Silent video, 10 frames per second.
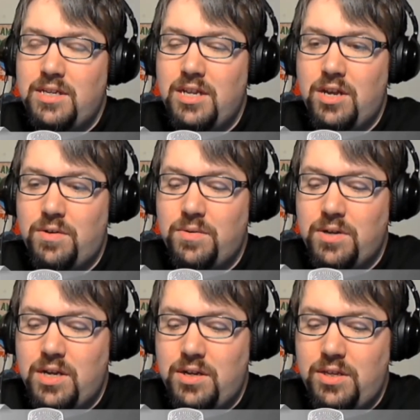you know,
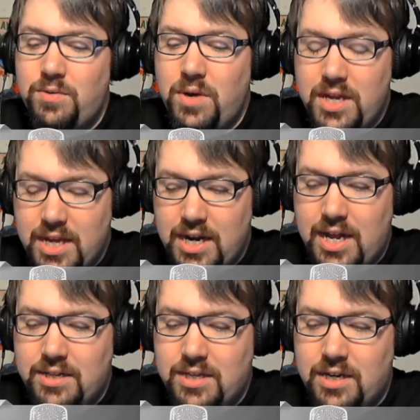you want to get it
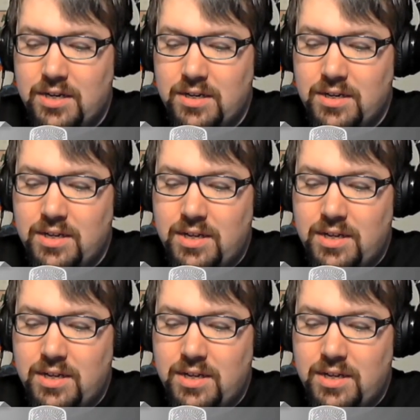out there.